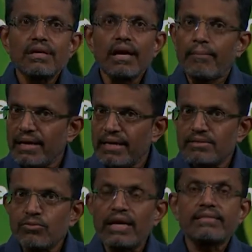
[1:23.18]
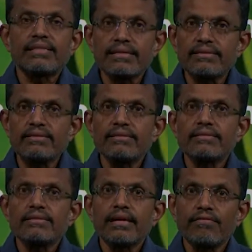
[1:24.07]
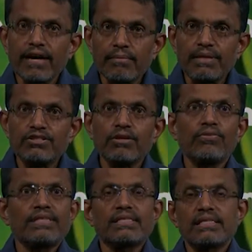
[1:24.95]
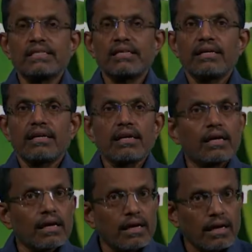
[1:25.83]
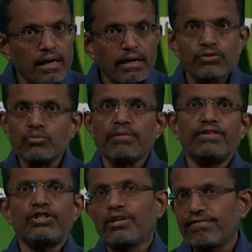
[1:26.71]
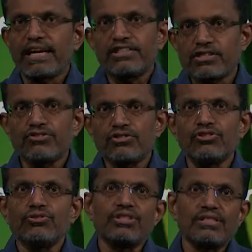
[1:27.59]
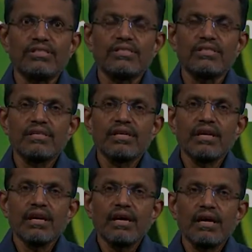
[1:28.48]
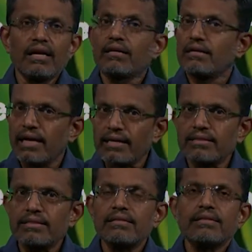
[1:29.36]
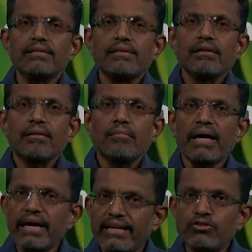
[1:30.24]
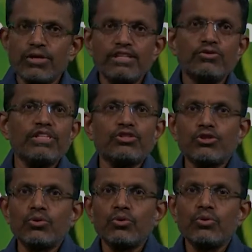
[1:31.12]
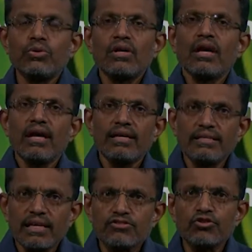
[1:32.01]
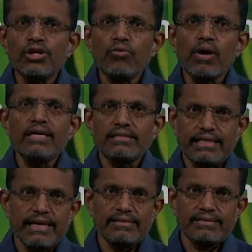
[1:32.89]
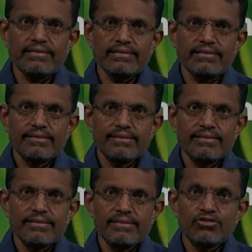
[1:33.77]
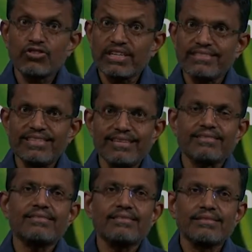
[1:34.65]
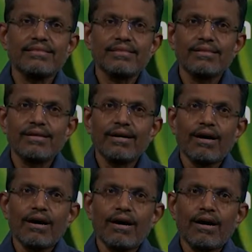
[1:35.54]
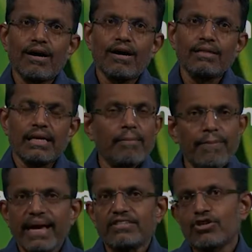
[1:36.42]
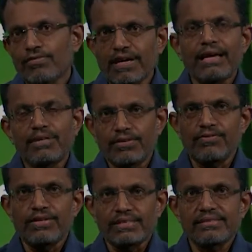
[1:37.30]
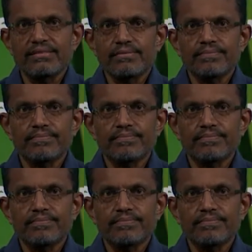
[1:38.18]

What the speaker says: MAS will assess environmental risk in our supervision of financial institutions and conduct, by end 2022, industry-wide stress tests on the impact of climate risks.